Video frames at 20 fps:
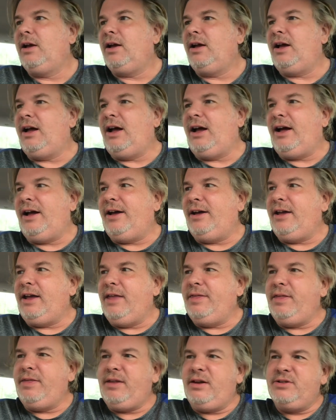
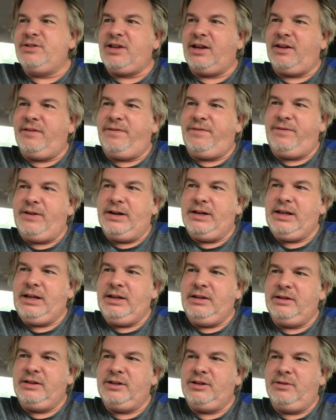And then there's like a
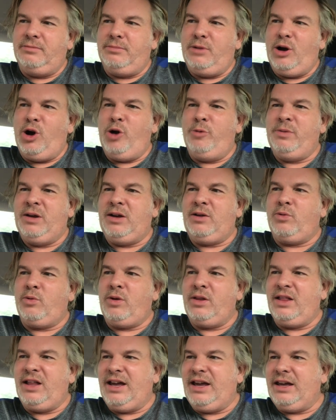funny little moment
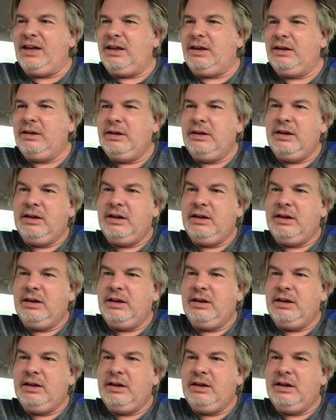when like